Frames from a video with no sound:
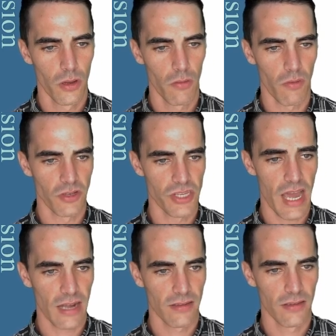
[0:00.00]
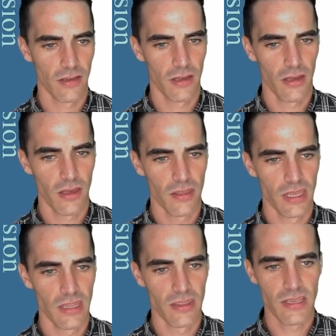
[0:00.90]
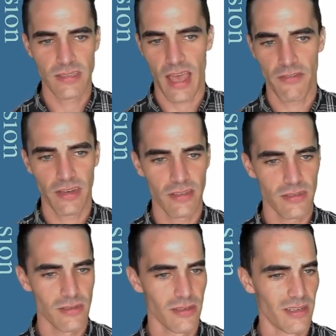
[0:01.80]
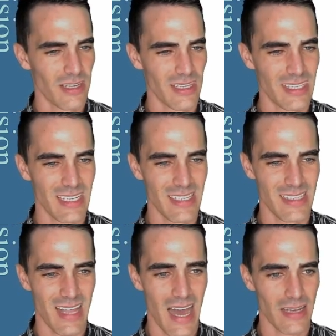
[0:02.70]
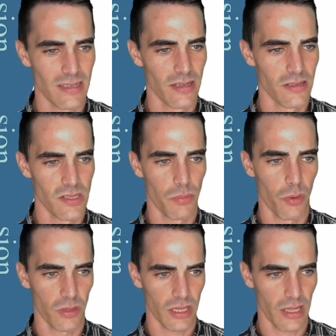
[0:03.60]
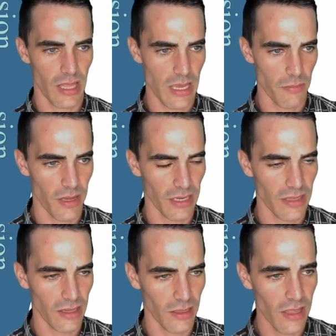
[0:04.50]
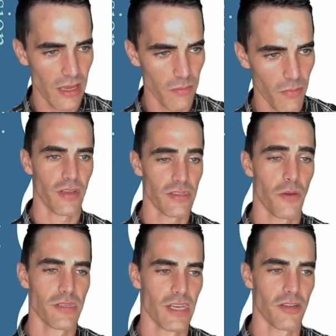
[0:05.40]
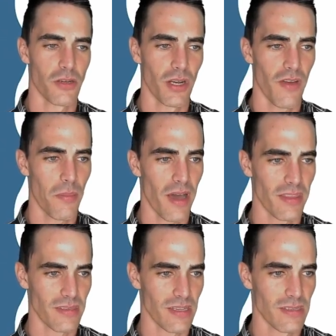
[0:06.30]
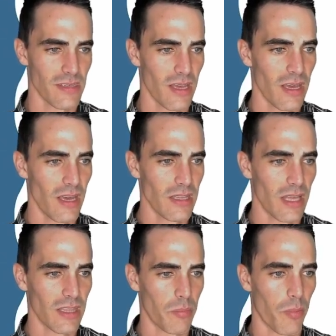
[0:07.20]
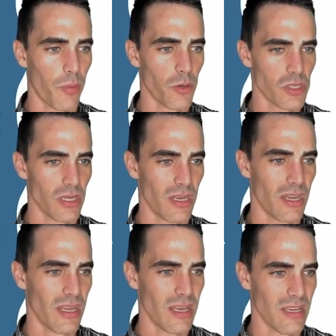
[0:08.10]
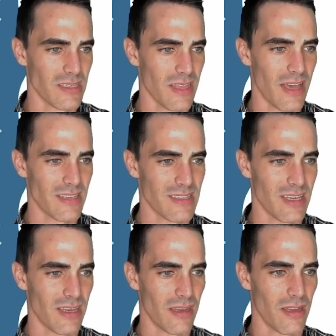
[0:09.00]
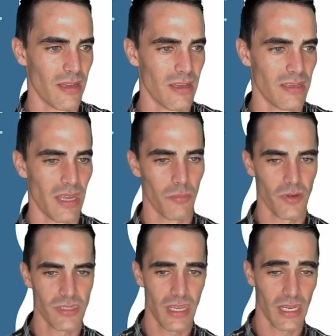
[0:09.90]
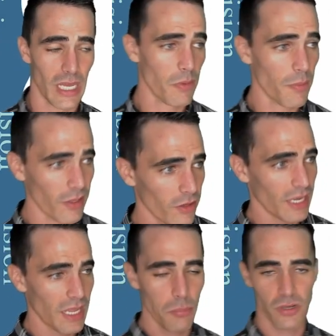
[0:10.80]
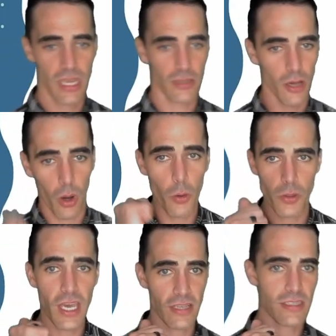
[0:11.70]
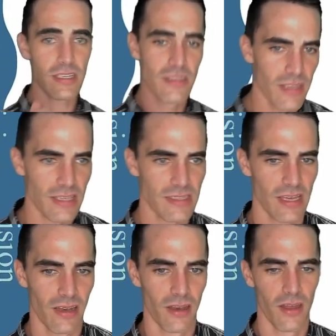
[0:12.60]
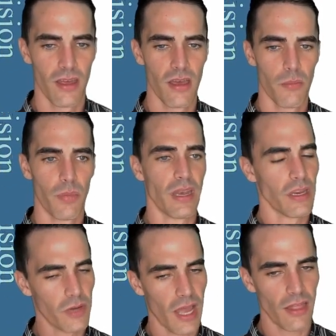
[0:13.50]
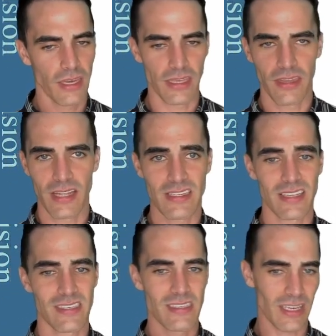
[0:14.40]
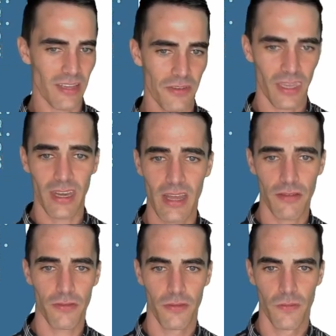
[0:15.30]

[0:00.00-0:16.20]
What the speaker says: reject, then this evidence does not support the claim. And again, the claim is always the alternative hypothesis, that the proportion is less than 10%. Again, we might look at 8% and go, oh yes, it is less than. But in reality, that's not significant enough